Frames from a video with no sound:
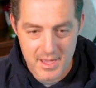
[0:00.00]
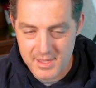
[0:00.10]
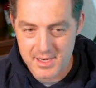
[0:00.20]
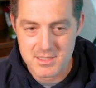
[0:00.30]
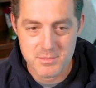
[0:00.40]
and
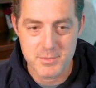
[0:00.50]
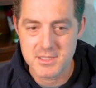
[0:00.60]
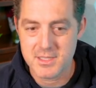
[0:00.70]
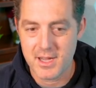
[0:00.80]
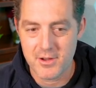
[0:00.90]
then it
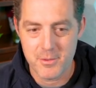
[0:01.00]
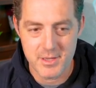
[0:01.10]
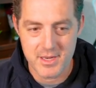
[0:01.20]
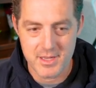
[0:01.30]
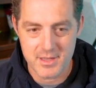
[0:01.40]
spits it out
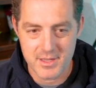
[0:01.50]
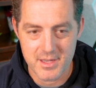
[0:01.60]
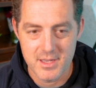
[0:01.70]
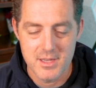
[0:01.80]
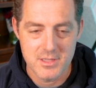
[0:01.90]
immediately.